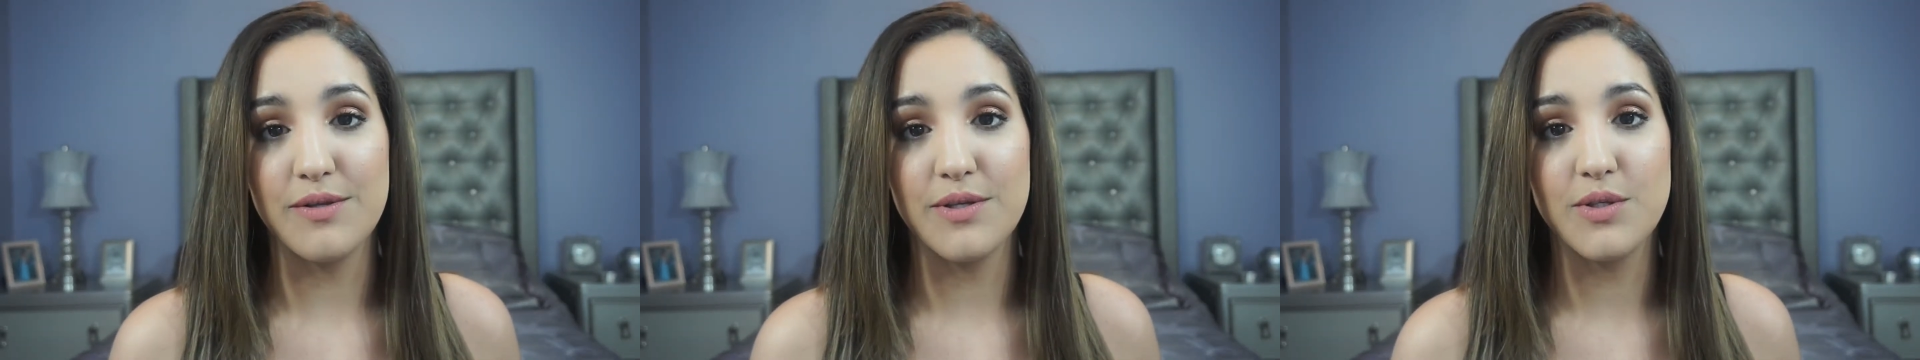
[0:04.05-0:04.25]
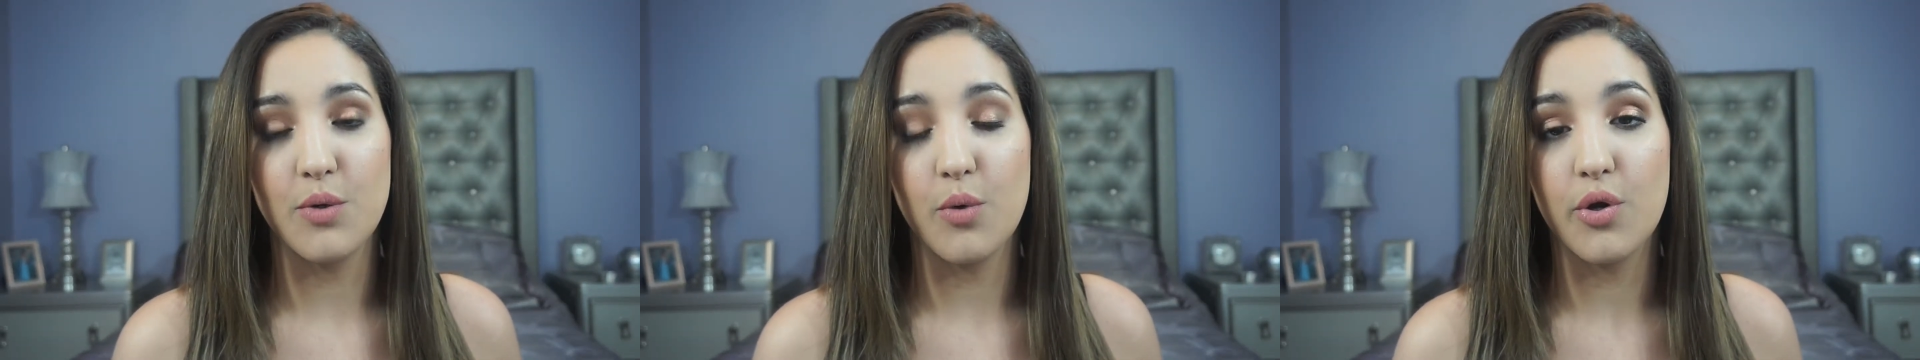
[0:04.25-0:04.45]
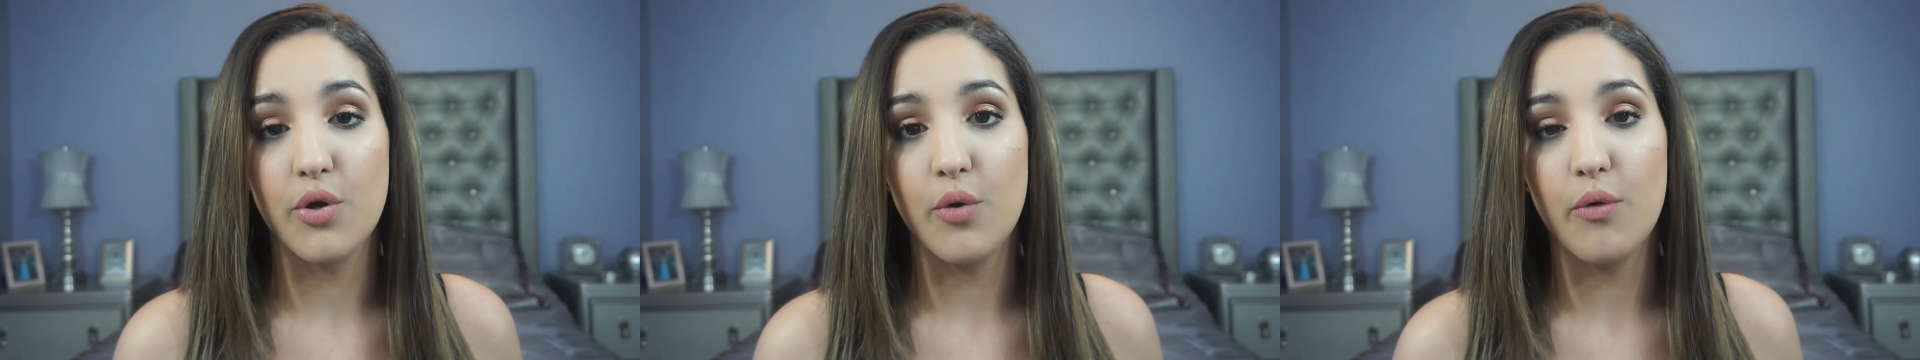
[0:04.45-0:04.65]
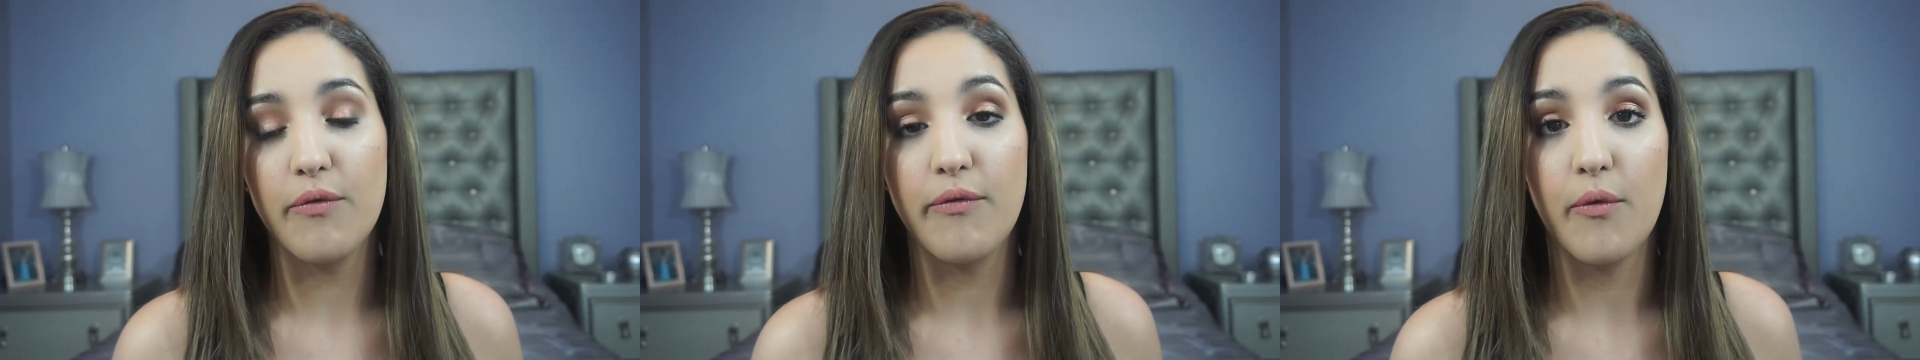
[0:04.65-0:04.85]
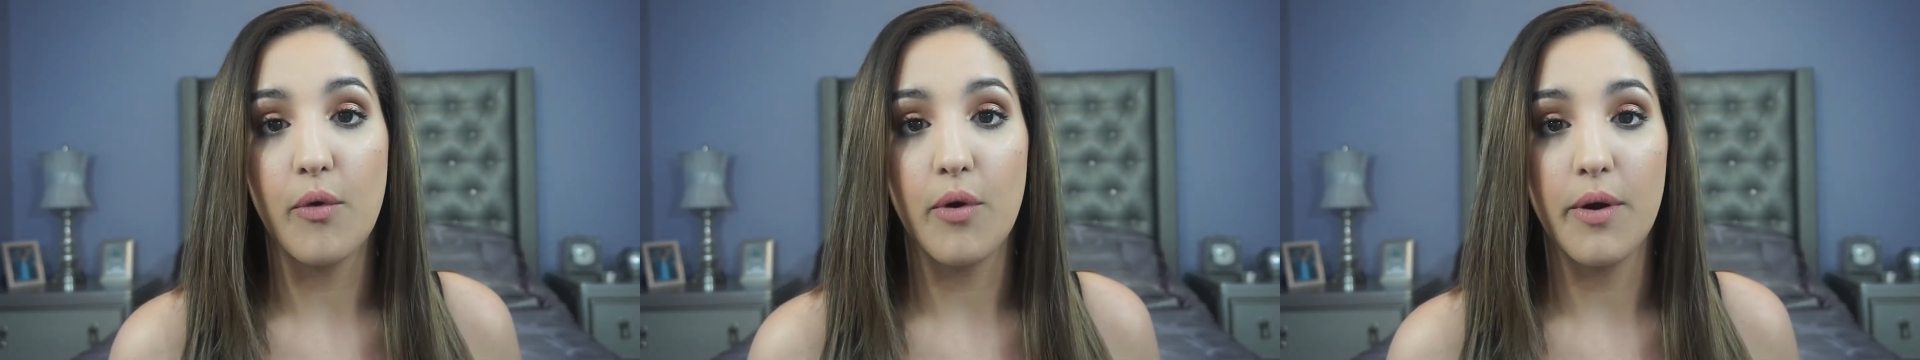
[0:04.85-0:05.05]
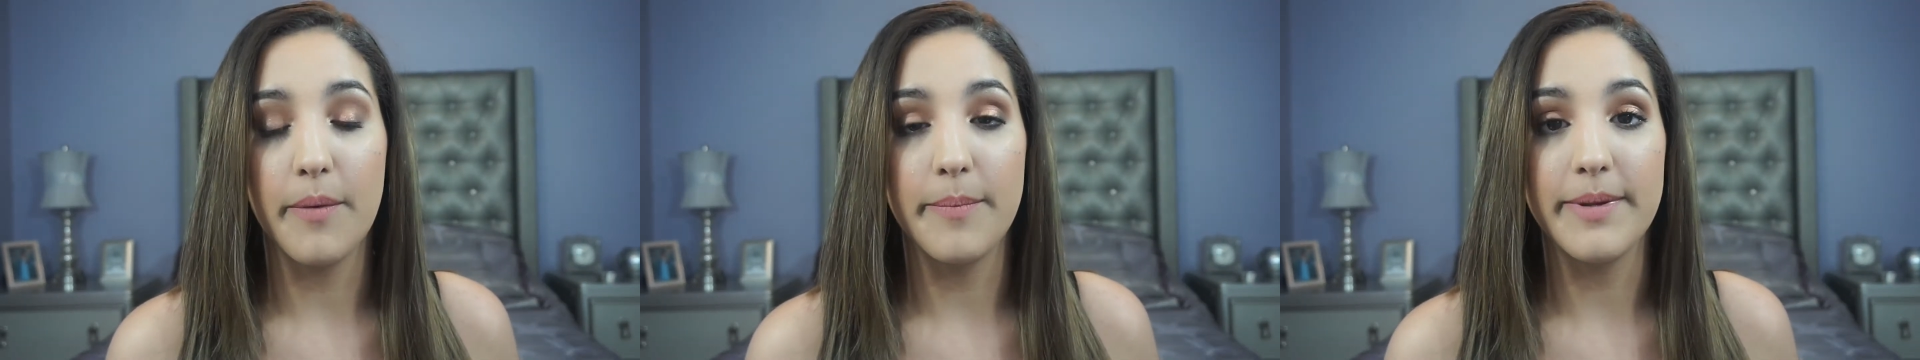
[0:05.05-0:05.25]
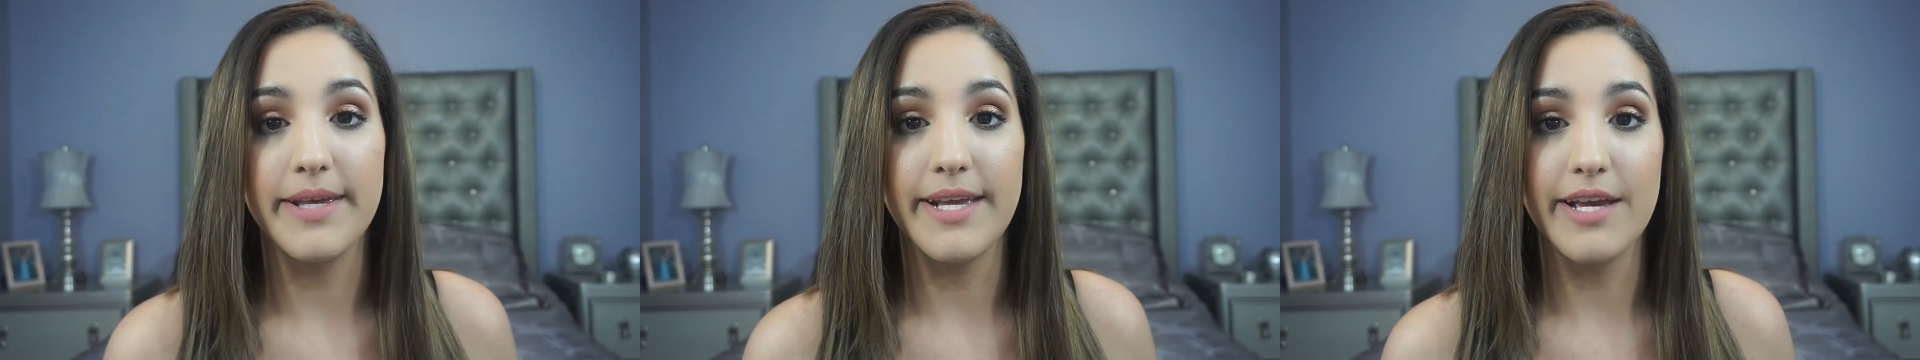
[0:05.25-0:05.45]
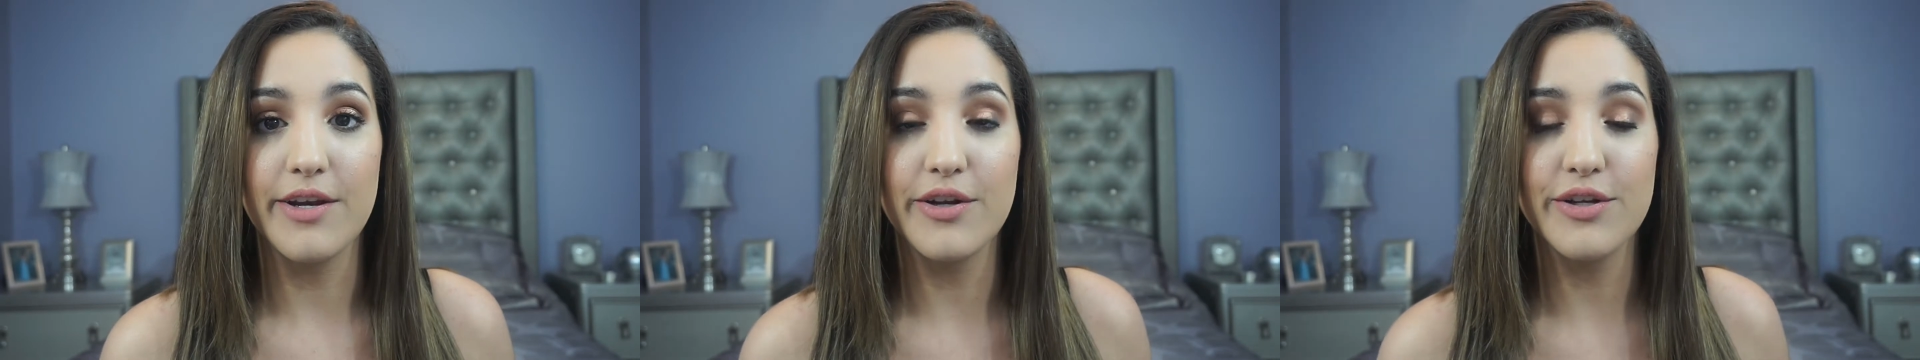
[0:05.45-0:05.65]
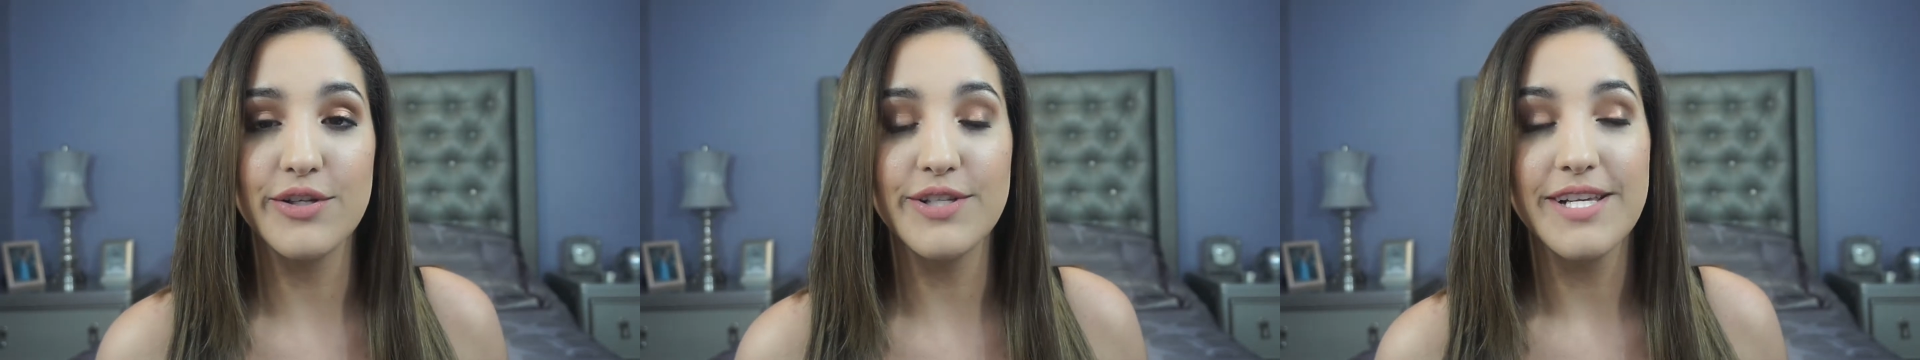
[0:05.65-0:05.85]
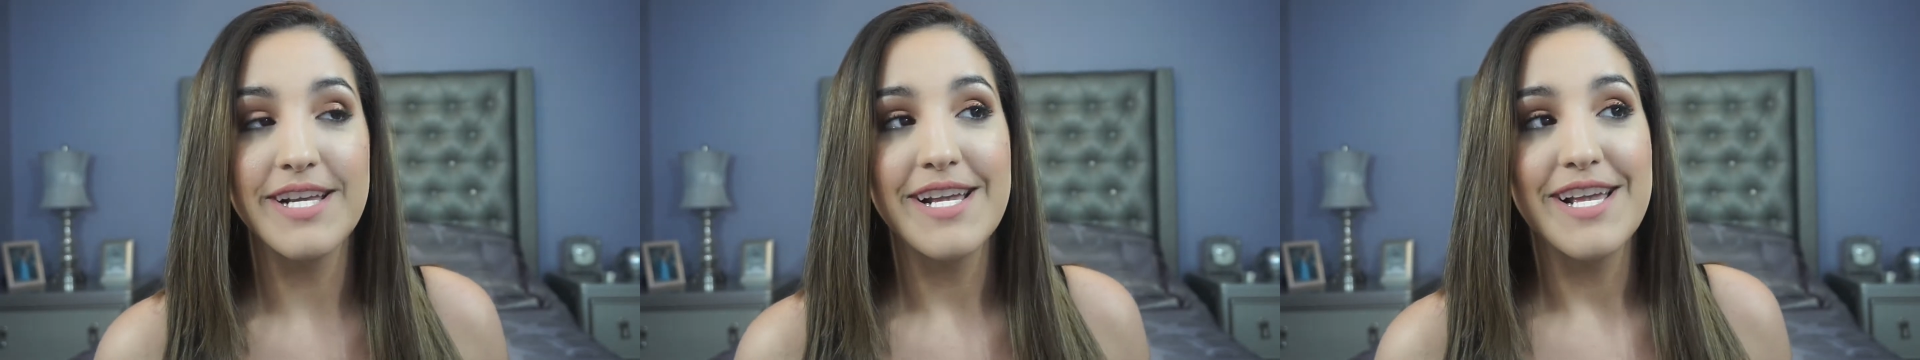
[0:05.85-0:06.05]
tutorial for
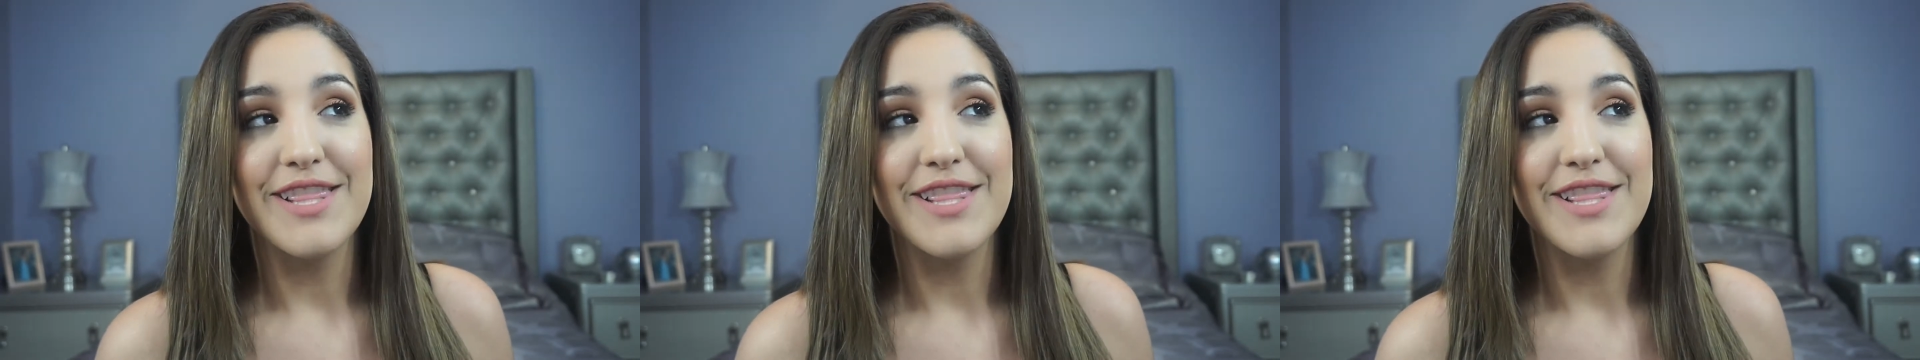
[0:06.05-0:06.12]
beginners.